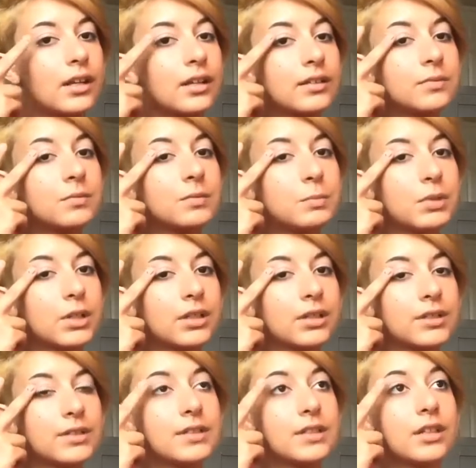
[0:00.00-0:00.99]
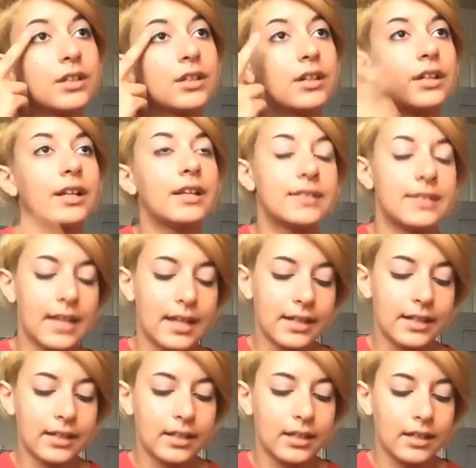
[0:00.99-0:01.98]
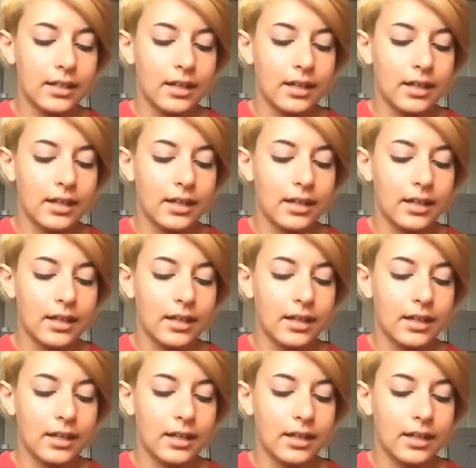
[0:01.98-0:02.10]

I just put concealer and I set it.